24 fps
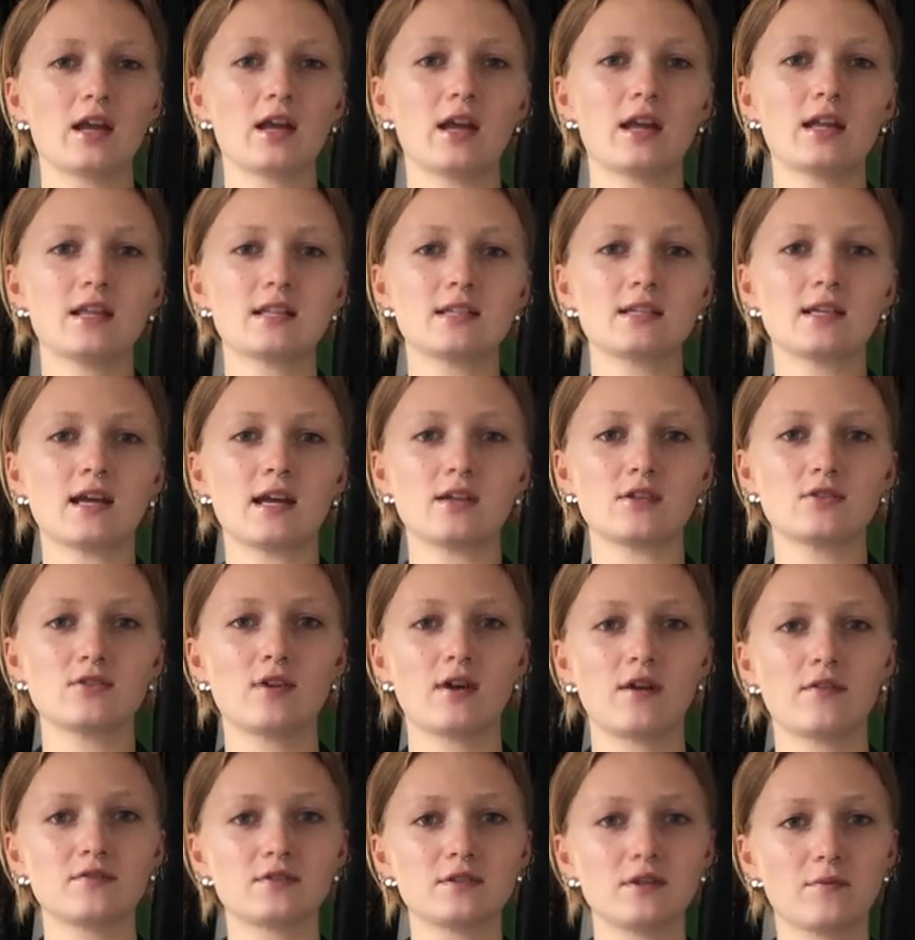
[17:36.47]
it's nice to
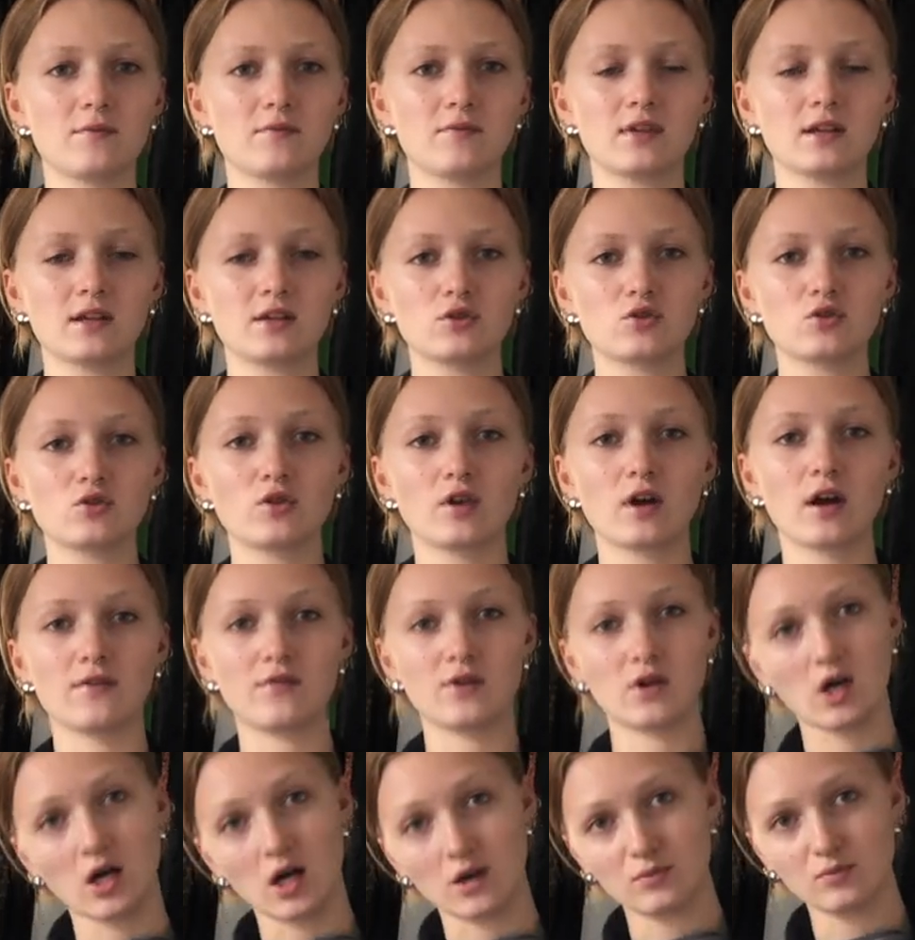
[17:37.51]
have something to
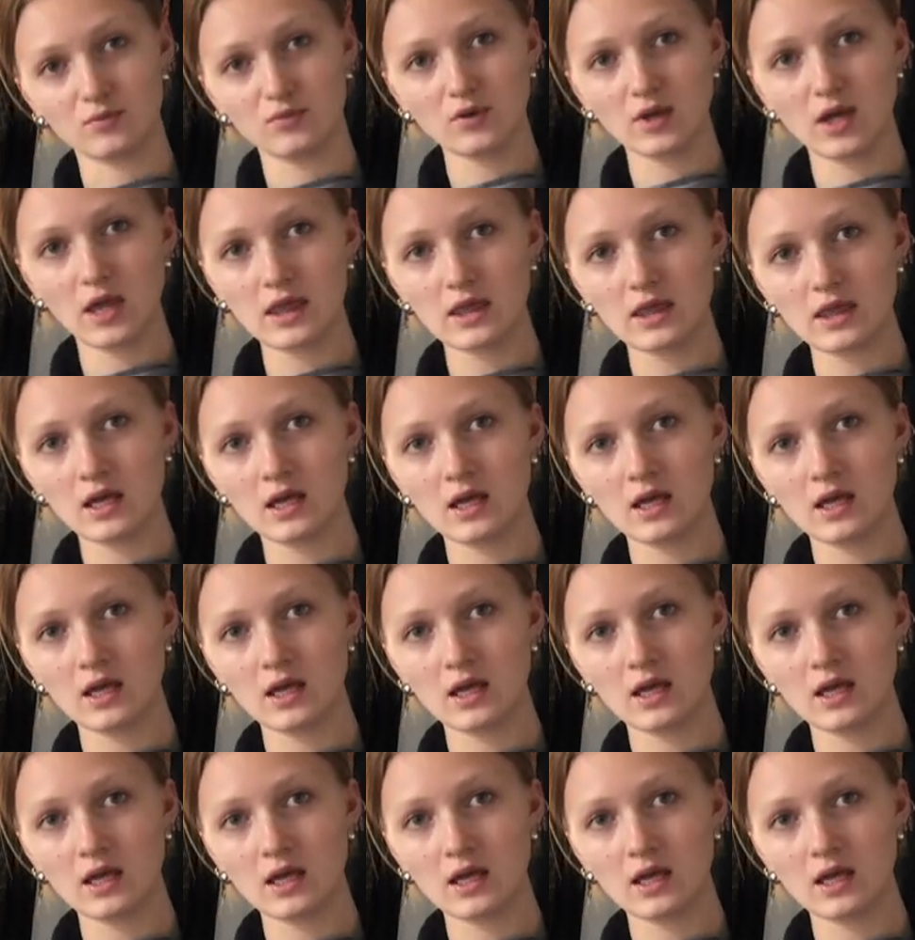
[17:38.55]
cover up with